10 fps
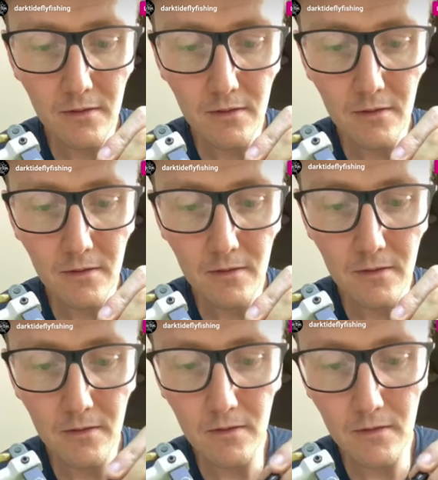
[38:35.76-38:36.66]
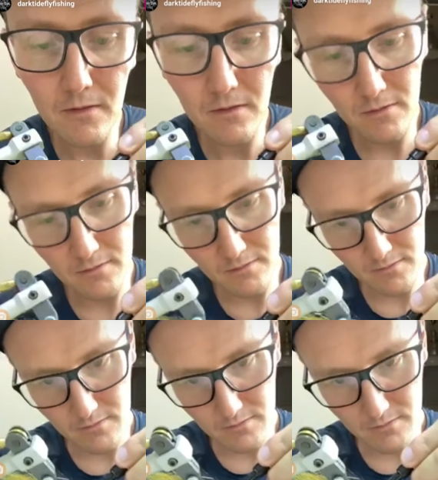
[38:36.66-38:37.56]

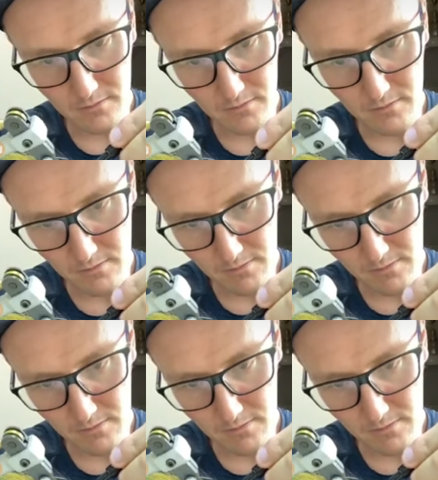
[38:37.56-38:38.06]
(no one is talking)